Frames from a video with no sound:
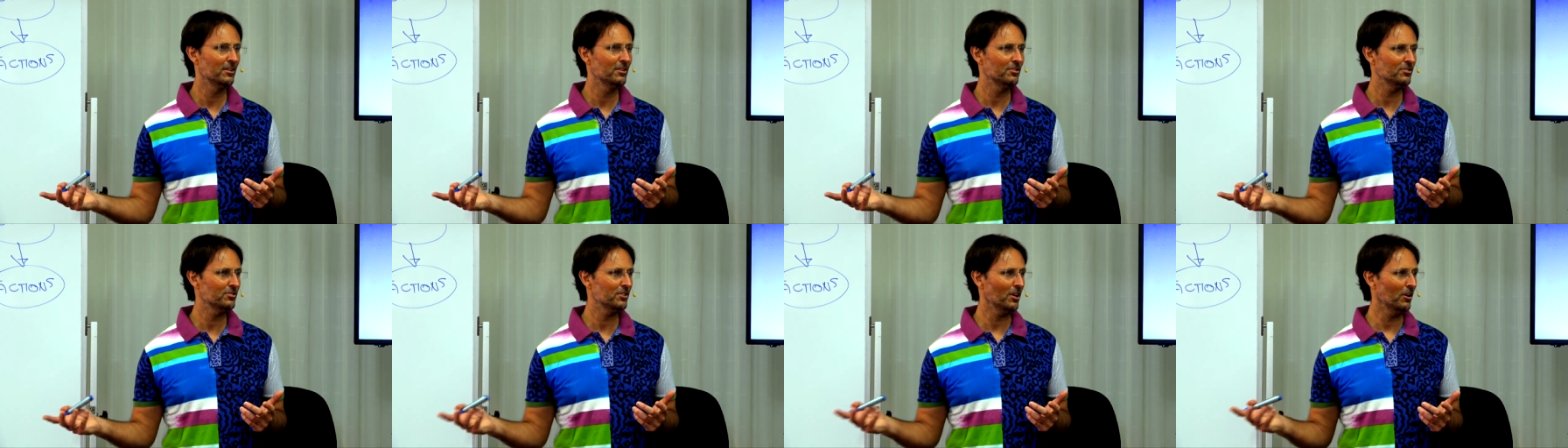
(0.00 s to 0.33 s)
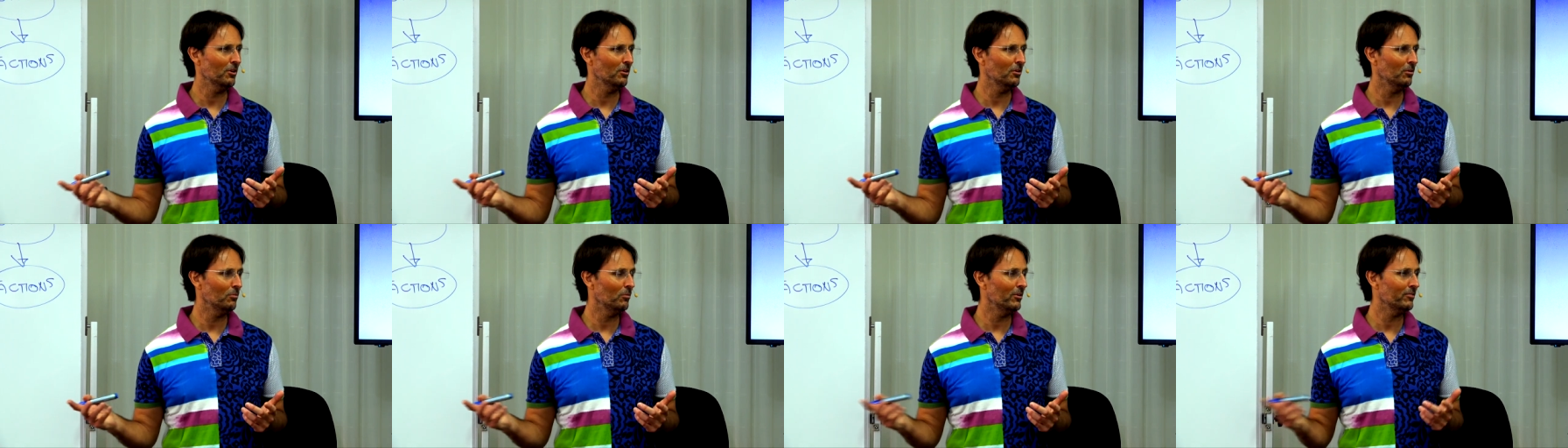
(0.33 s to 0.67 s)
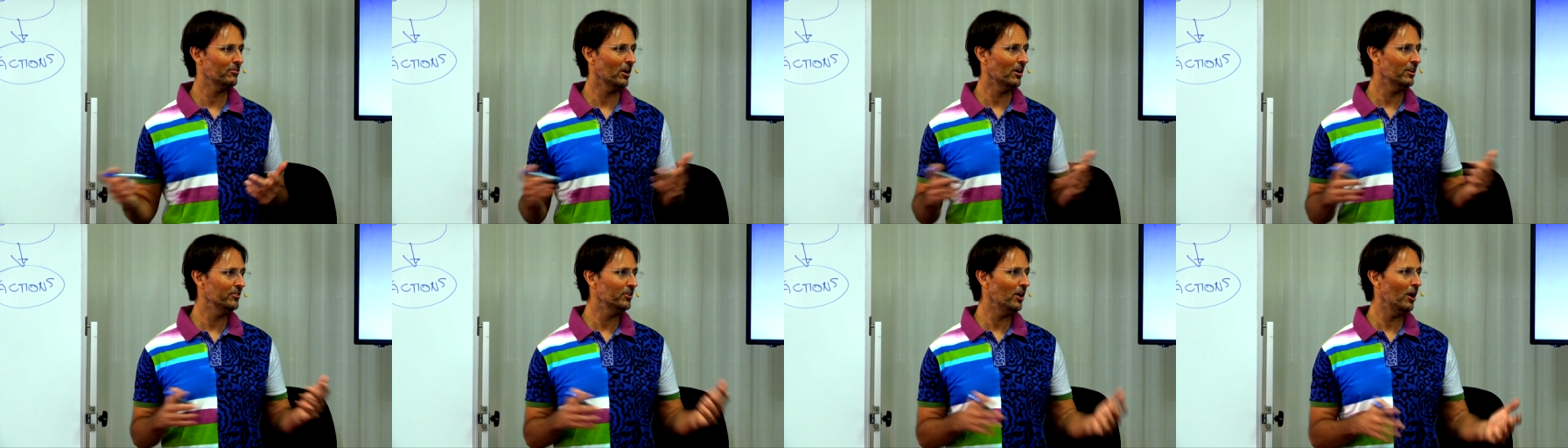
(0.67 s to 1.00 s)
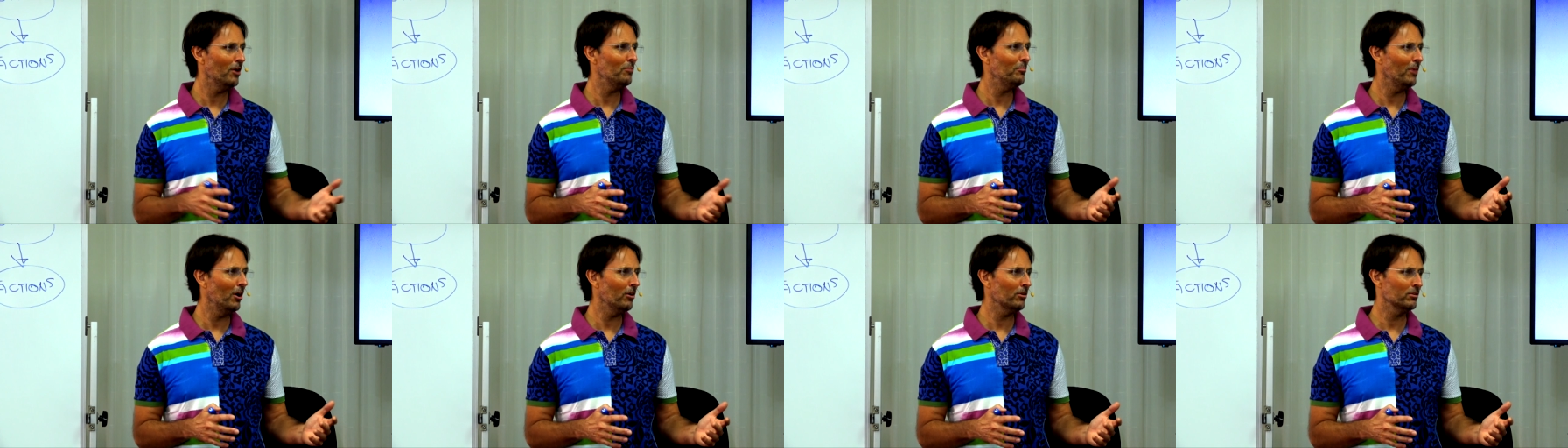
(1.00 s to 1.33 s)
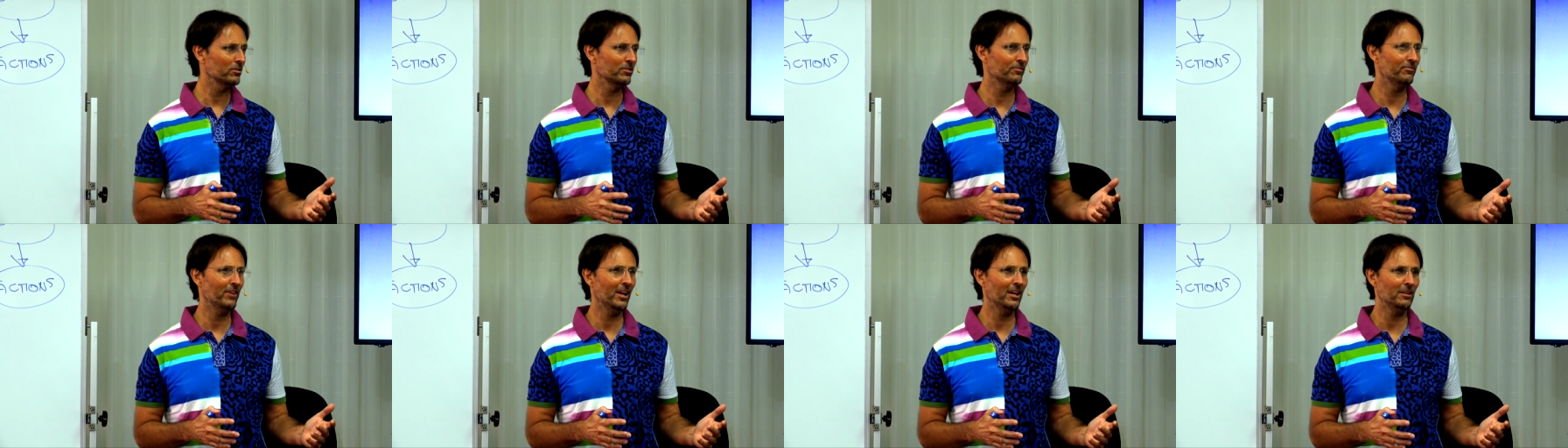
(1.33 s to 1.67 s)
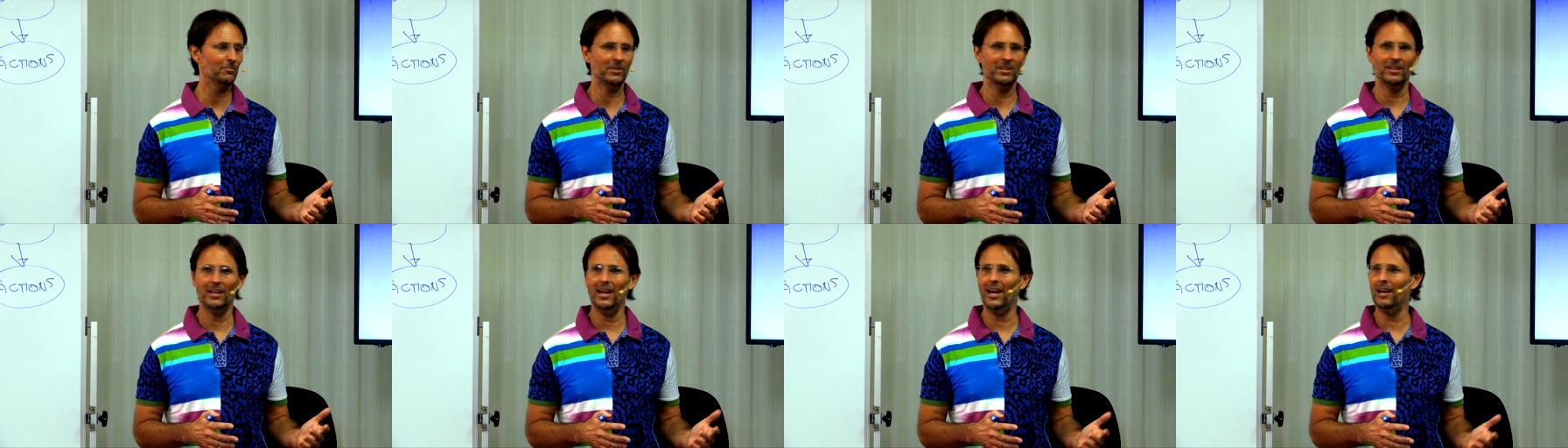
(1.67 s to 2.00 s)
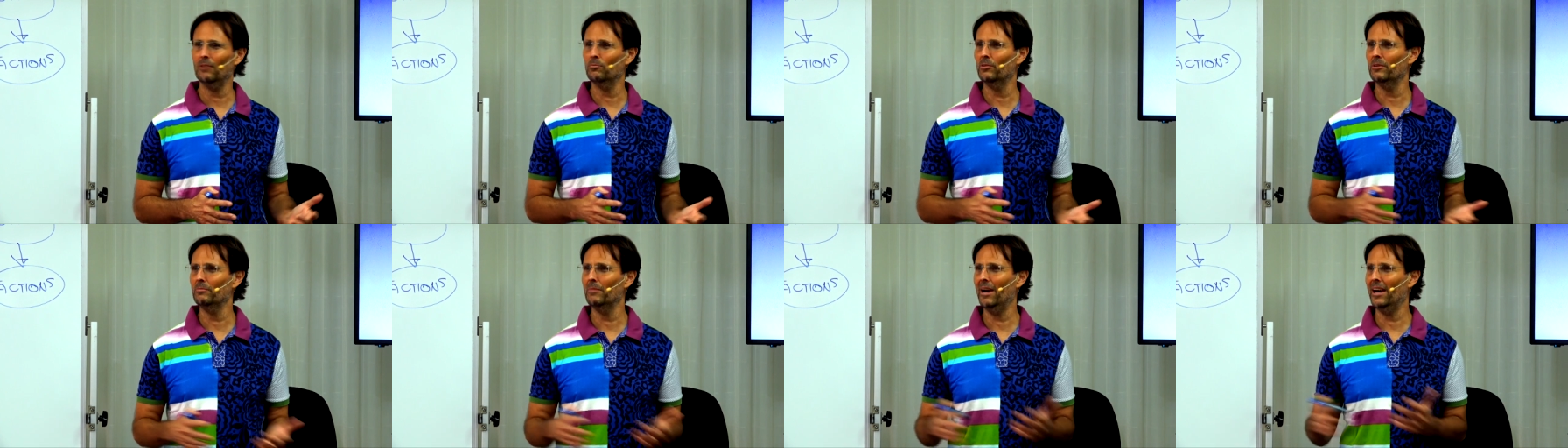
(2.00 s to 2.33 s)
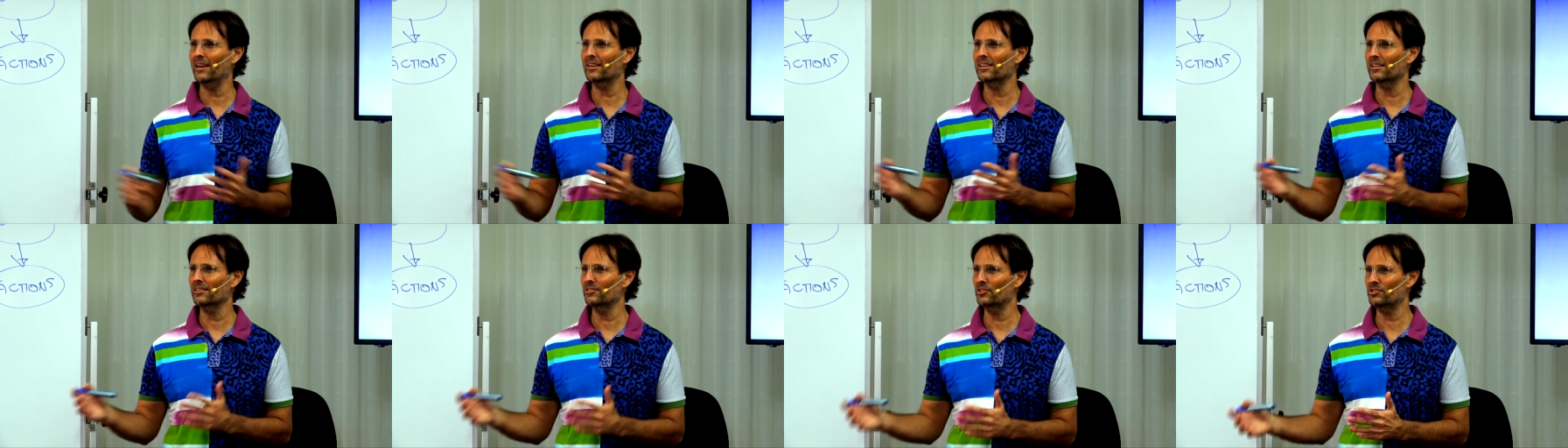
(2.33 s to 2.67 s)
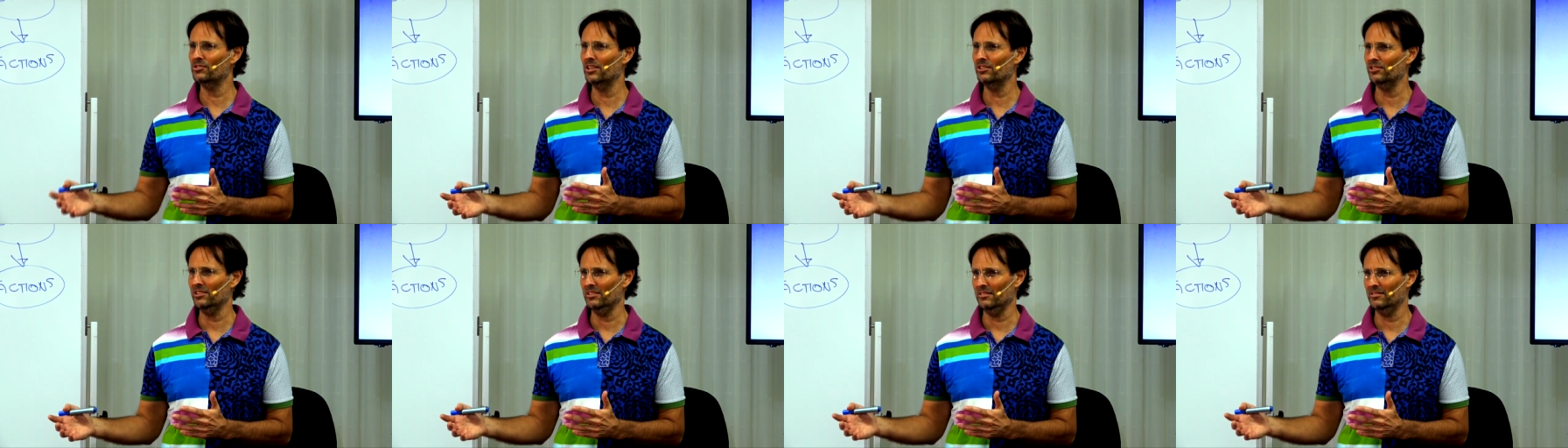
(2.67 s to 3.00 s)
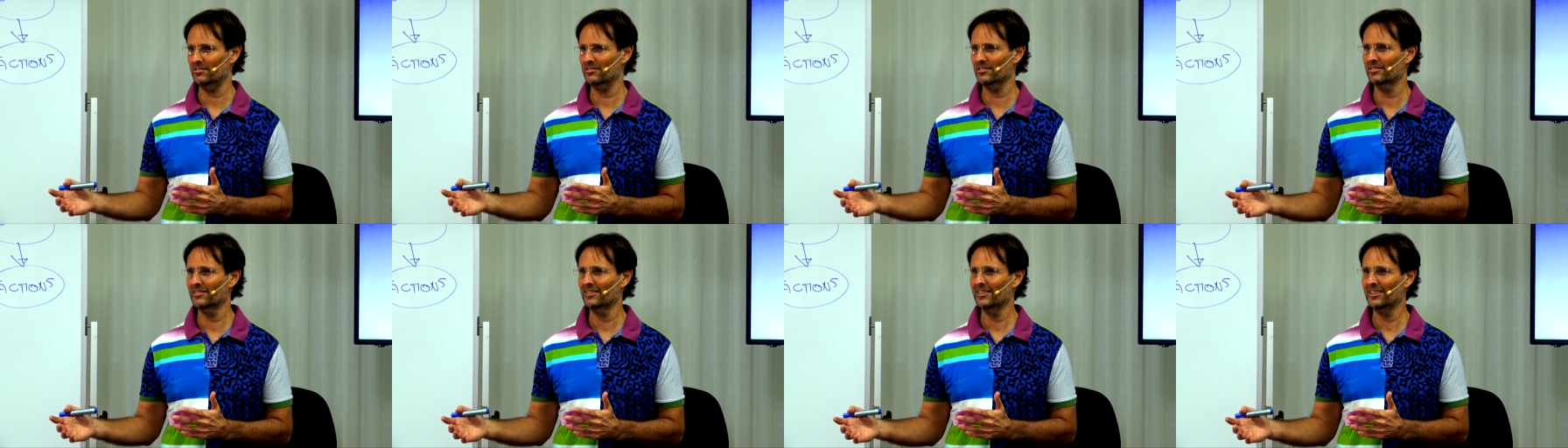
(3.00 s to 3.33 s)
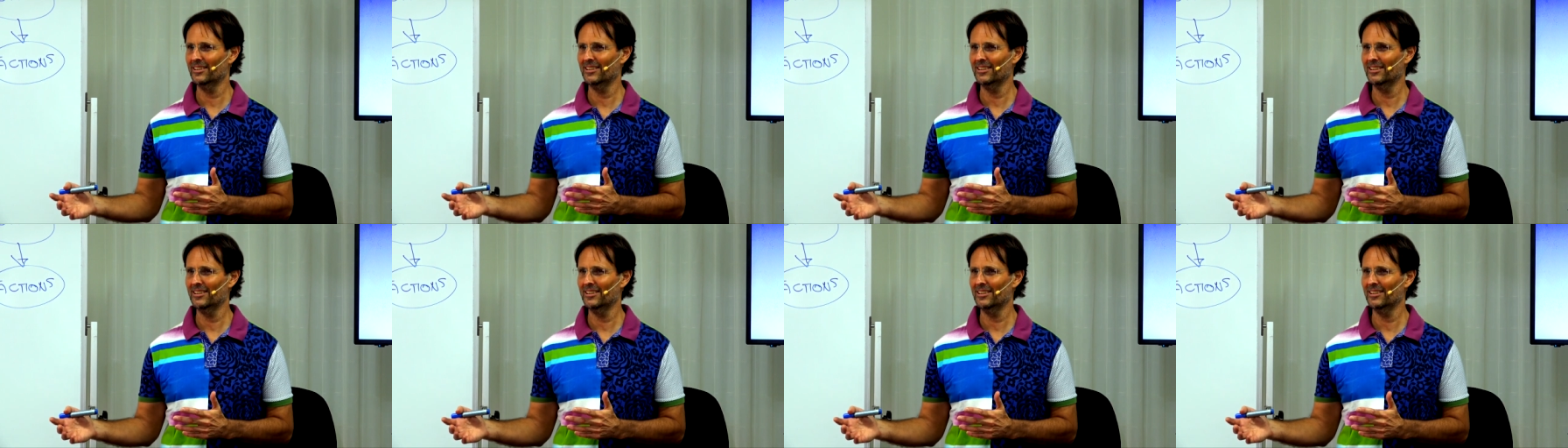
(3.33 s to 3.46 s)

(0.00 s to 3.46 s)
So we've got no moral development and we're making decisions,